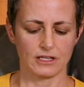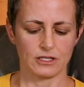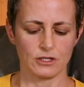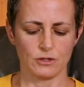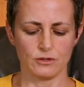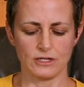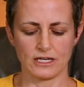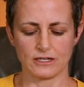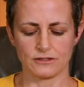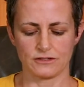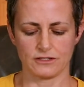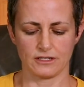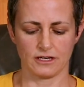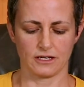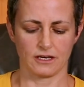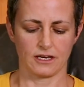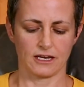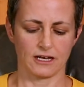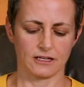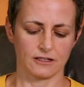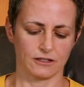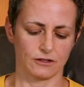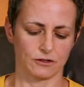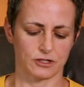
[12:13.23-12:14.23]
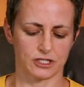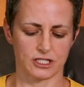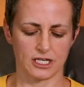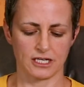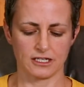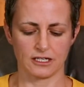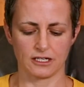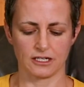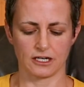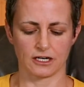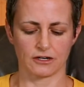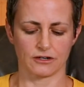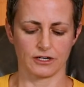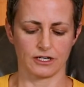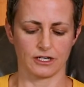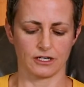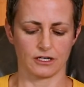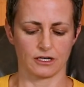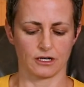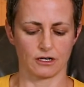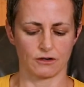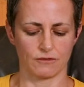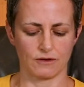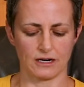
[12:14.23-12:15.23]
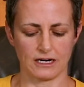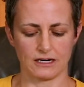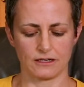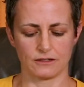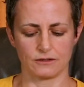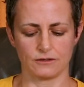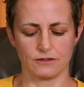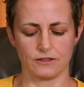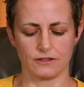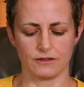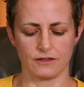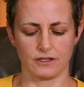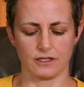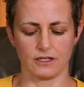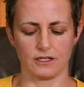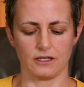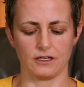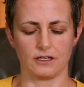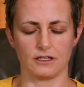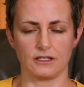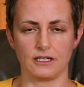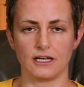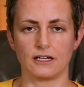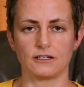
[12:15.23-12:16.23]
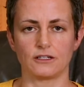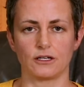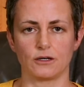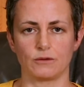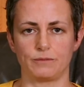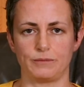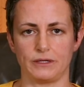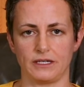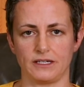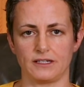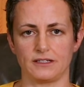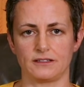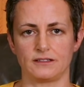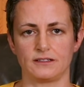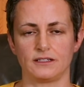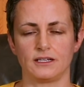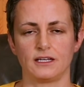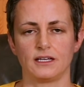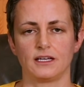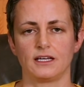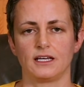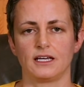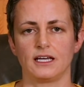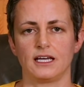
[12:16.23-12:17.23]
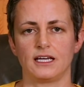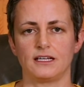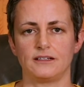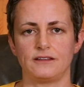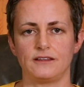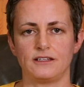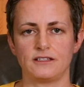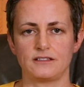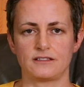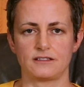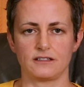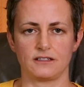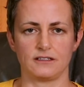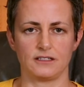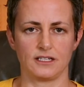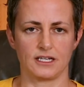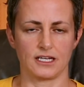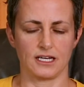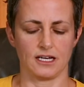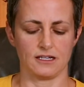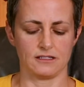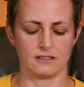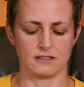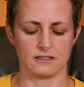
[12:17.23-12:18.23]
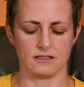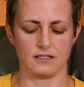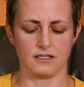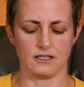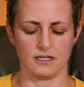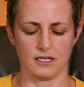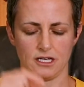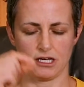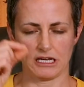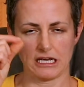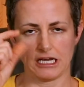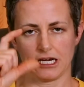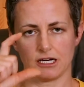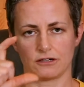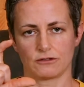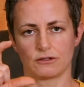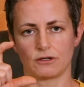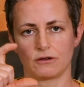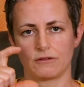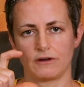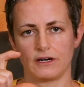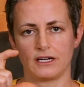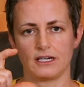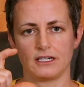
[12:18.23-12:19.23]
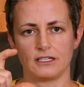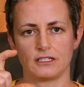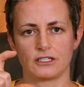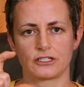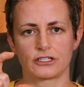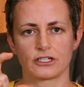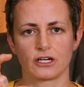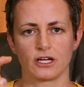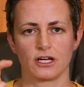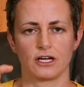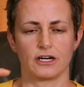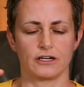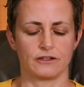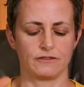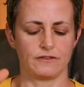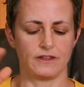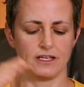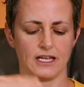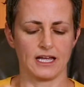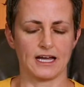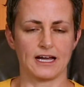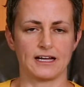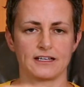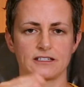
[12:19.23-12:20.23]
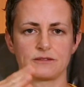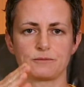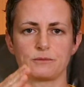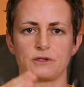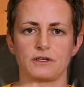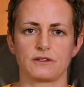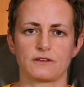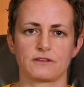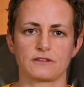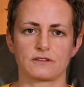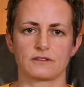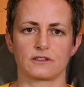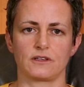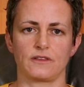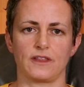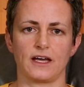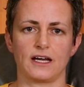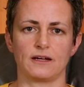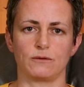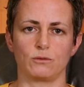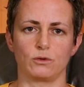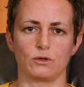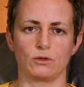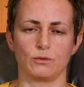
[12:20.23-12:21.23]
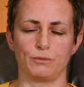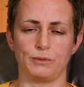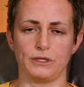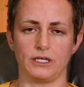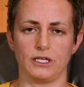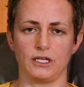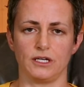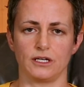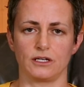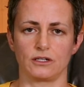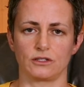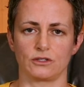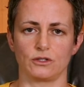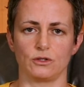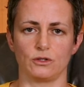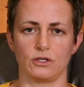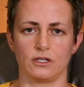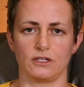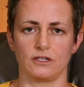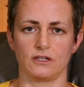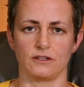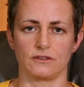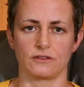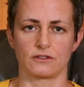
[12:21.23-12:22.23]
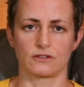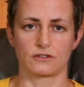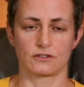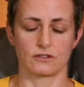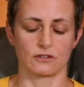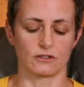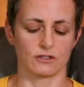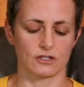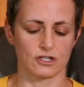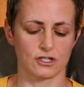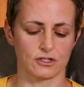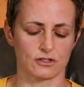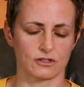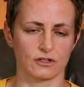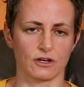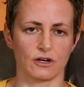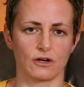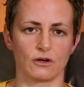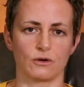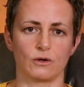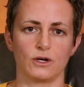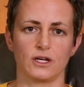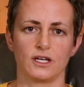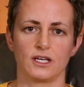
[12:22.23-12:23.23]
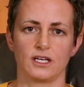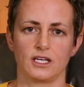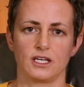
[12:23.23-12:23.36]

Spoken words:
you now see a yellow shaded area around the yellow pin, and this indicates the error range of the azimuths that will be included in the search. So